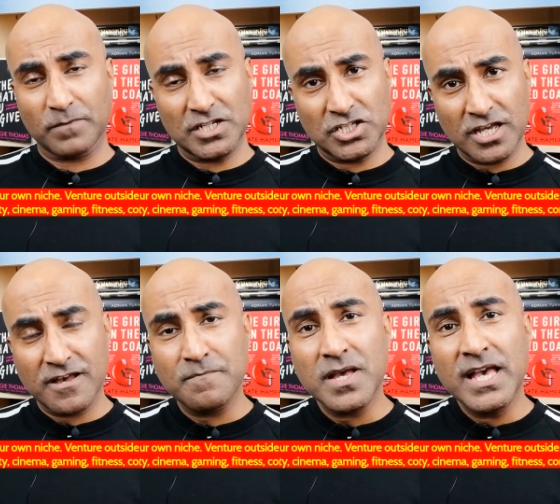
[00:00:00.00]

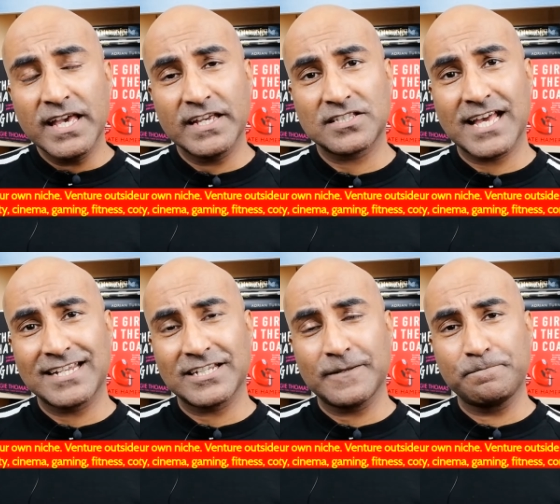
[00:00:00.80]
term is
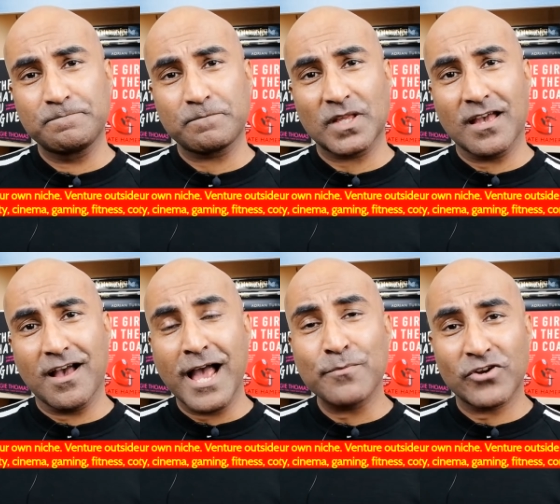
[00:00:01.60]
that I'm